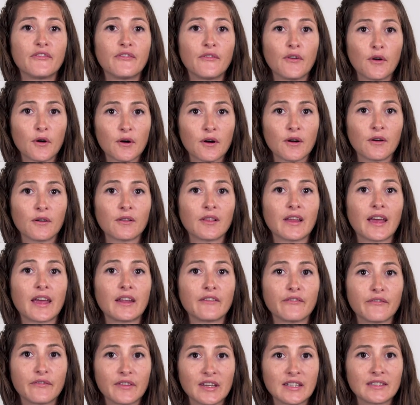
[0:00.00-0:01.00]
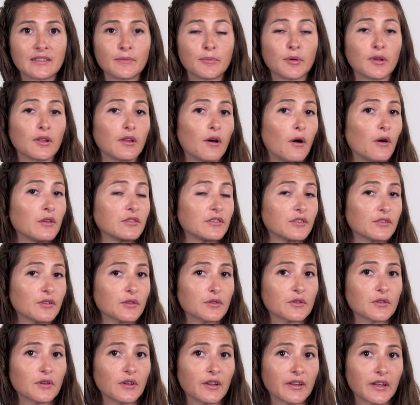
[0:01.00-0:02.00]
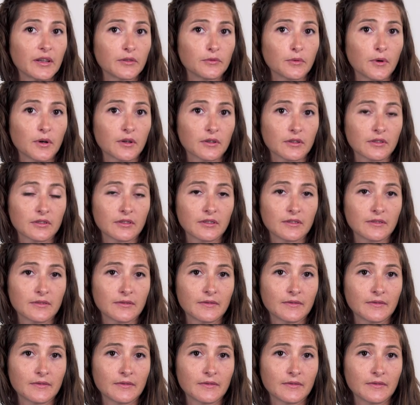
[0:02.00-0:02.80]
vocal and visible on social networks.